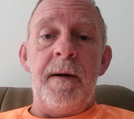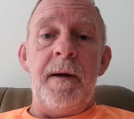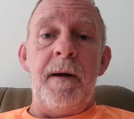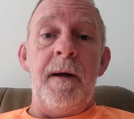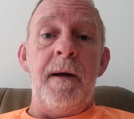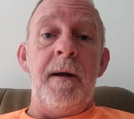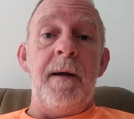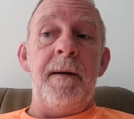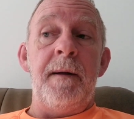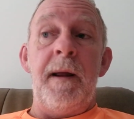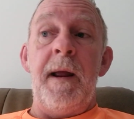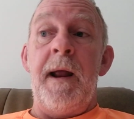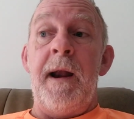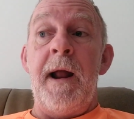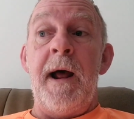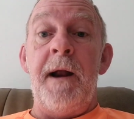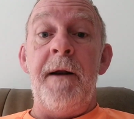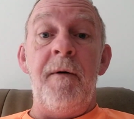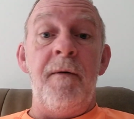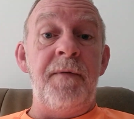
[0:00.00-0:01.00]
Uh,
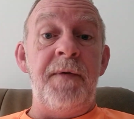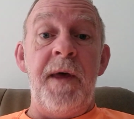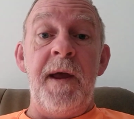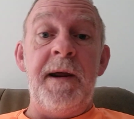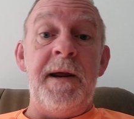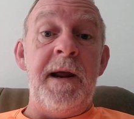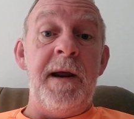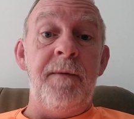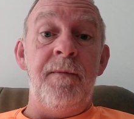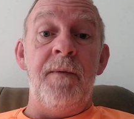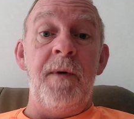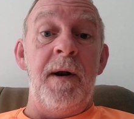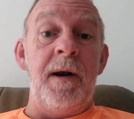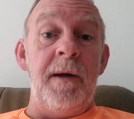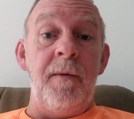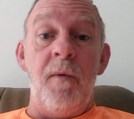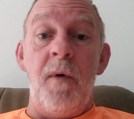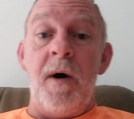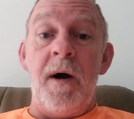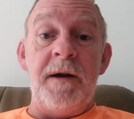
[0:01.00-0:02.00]
and I don't think he
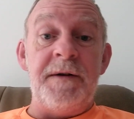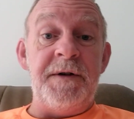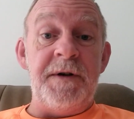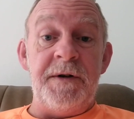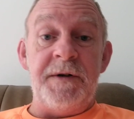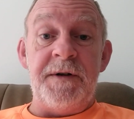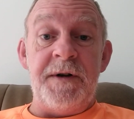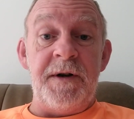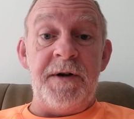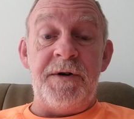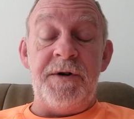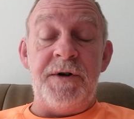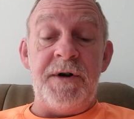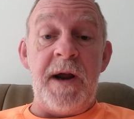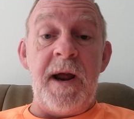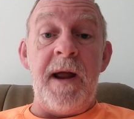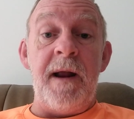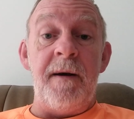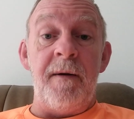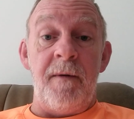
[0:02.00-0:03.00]
really watches this
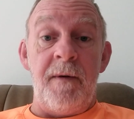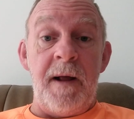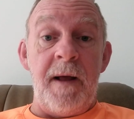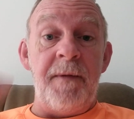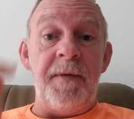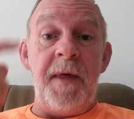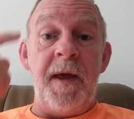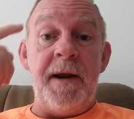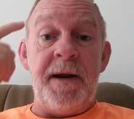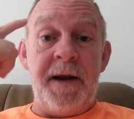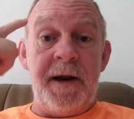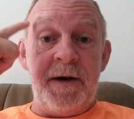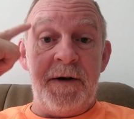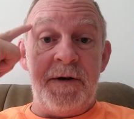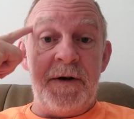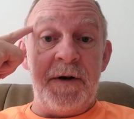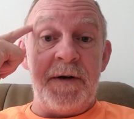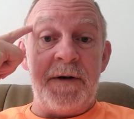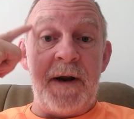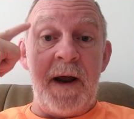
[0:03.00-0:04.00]
channel. I think he
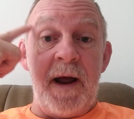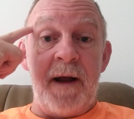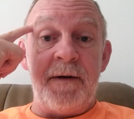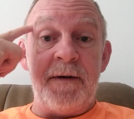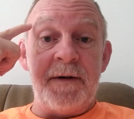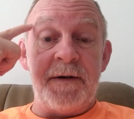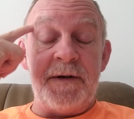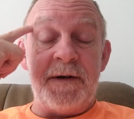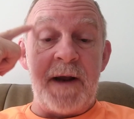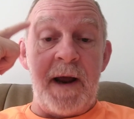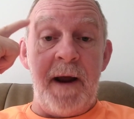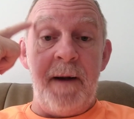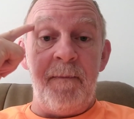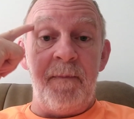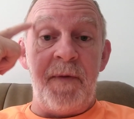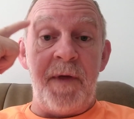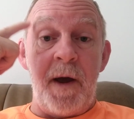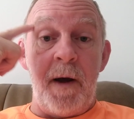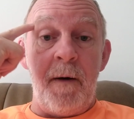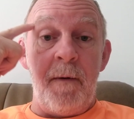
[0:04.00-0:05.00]
just got the same
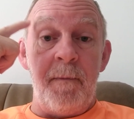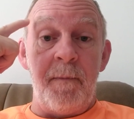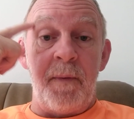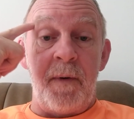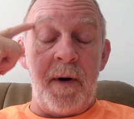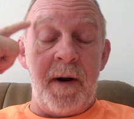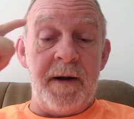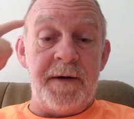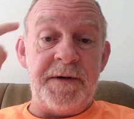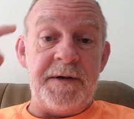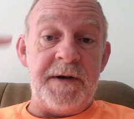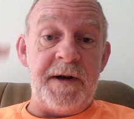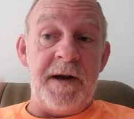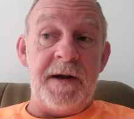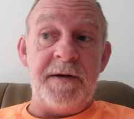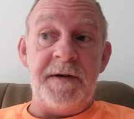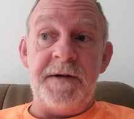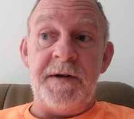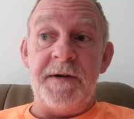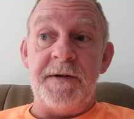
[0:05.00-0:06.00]
thought
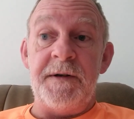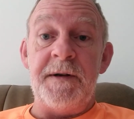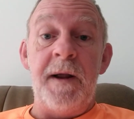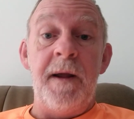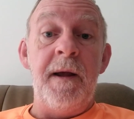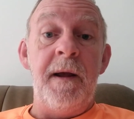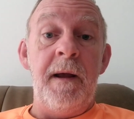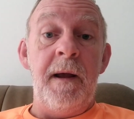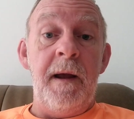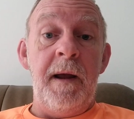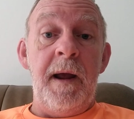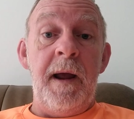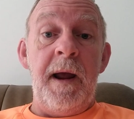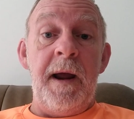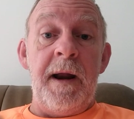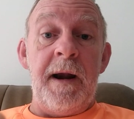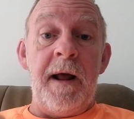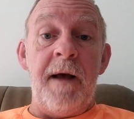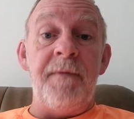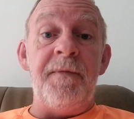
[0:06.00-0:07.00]
processes
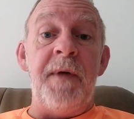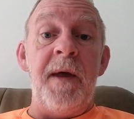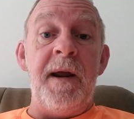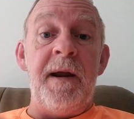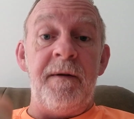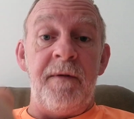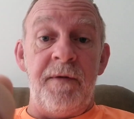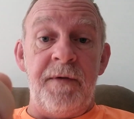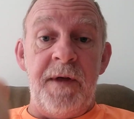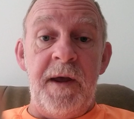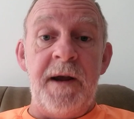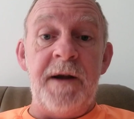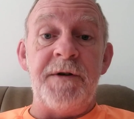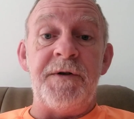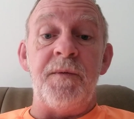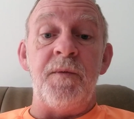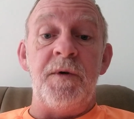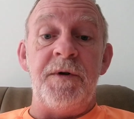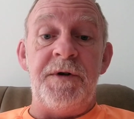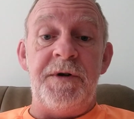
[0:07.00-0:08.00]
and I think
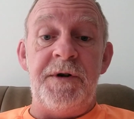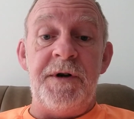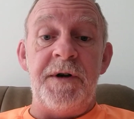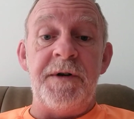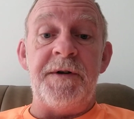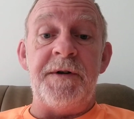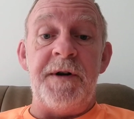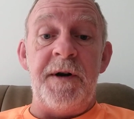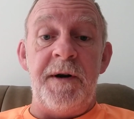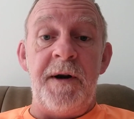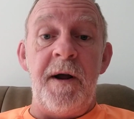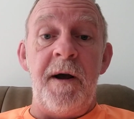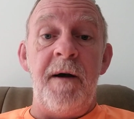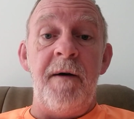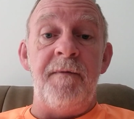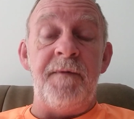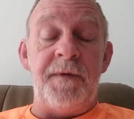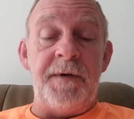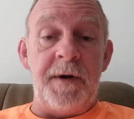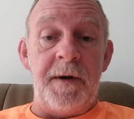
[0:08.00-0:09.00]
this was just
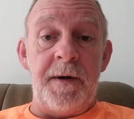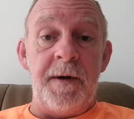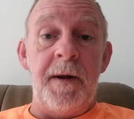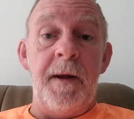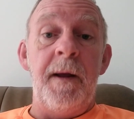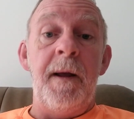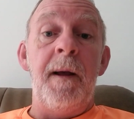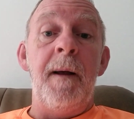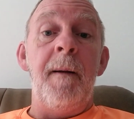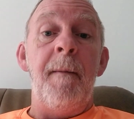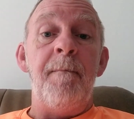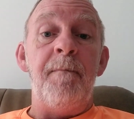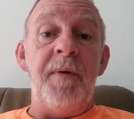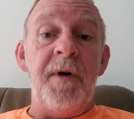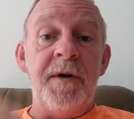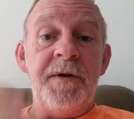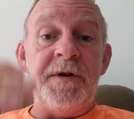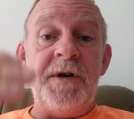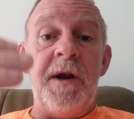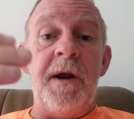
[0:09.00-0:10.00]
enough to
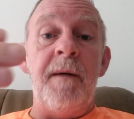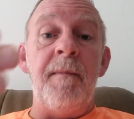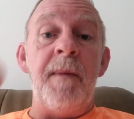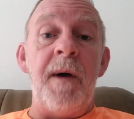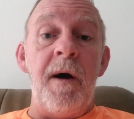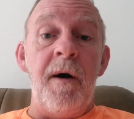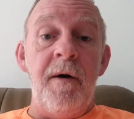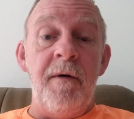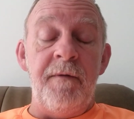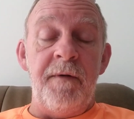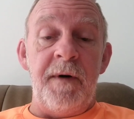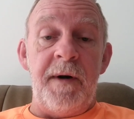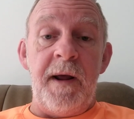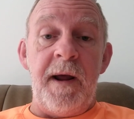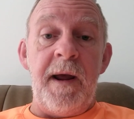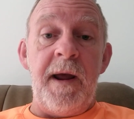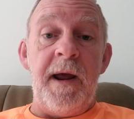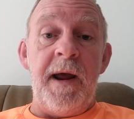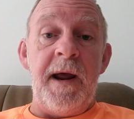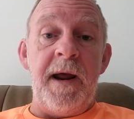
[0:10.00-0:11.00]
push him over
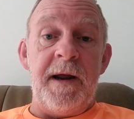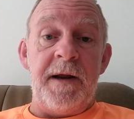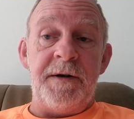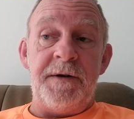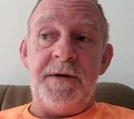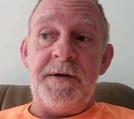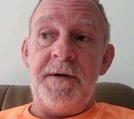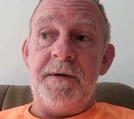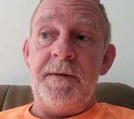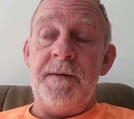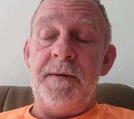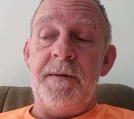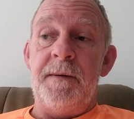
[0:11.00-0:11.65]
the edge.